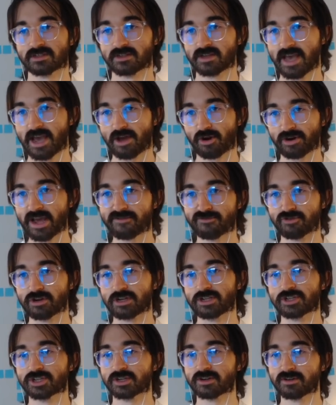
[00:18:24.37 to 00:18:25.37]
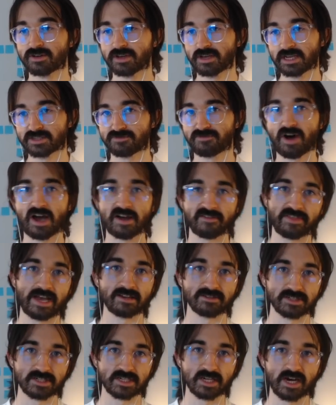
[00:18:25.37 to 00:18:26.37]
And on average, it's
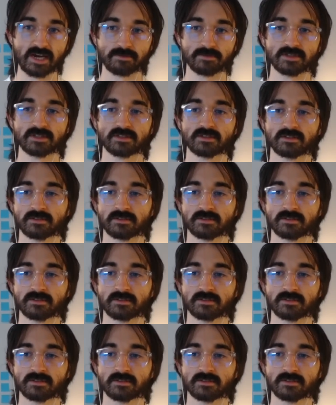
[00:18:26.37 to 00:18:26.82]
5,000 times